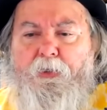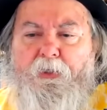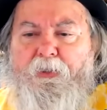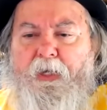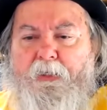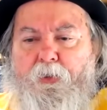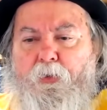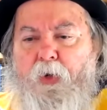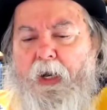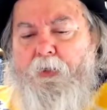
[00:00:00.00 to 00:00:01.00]
It's not
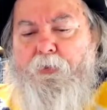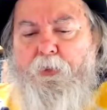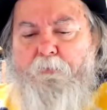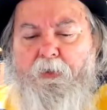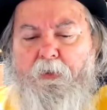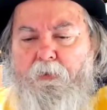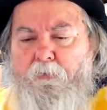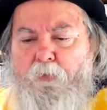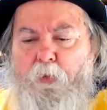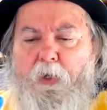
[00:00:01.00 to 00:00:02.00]
too hazardous, but
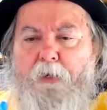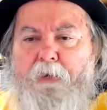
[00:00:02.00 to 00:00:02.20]
we want to